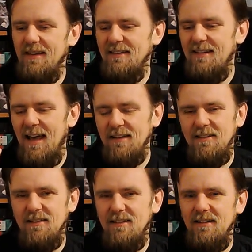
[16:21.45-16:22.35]
and
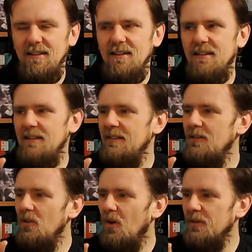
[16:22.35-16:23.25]
that's
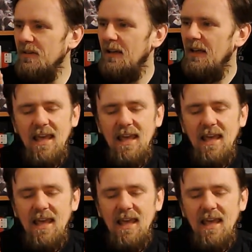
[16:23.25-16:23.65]
not